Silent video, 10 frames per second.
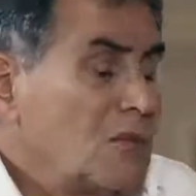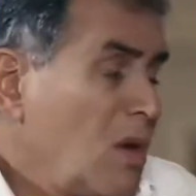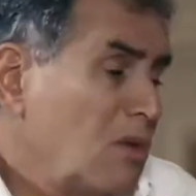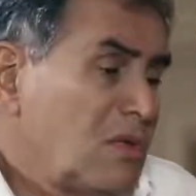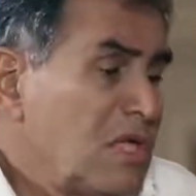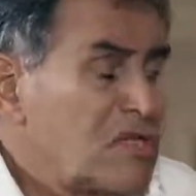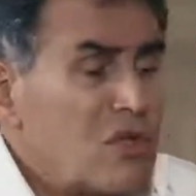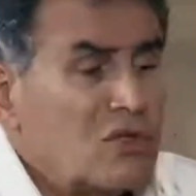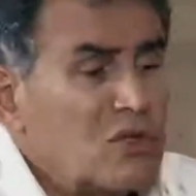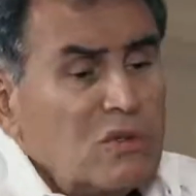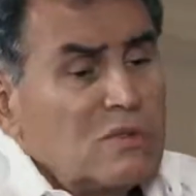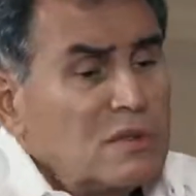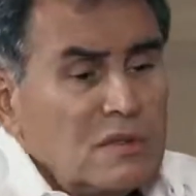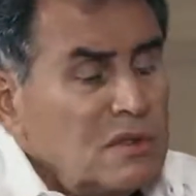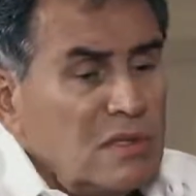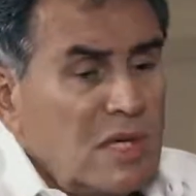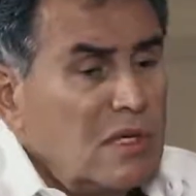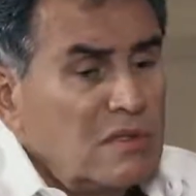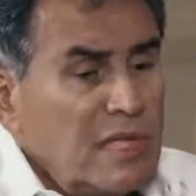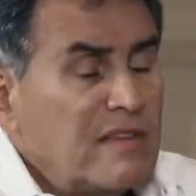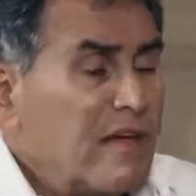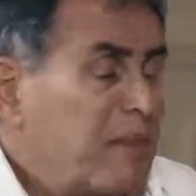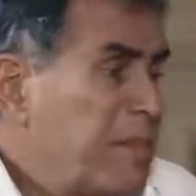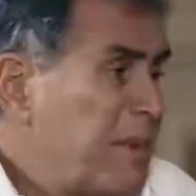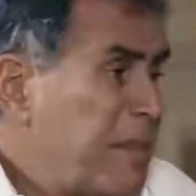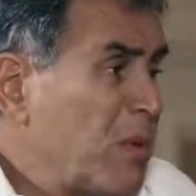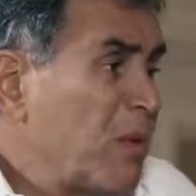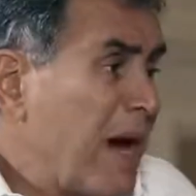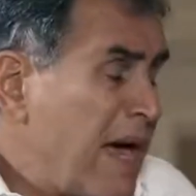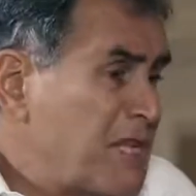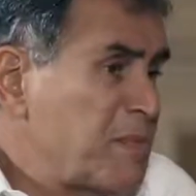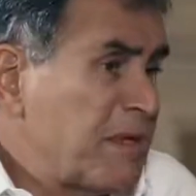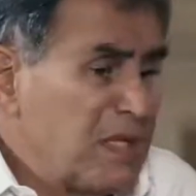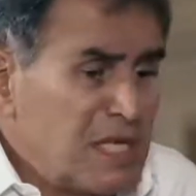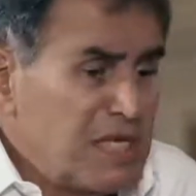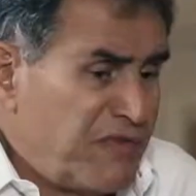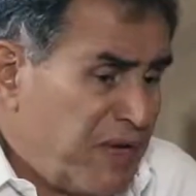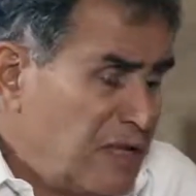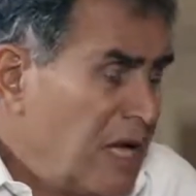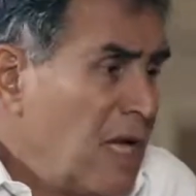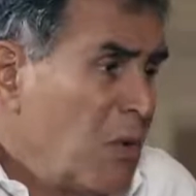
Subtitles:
No, that's not true. There have been people who are expert in this field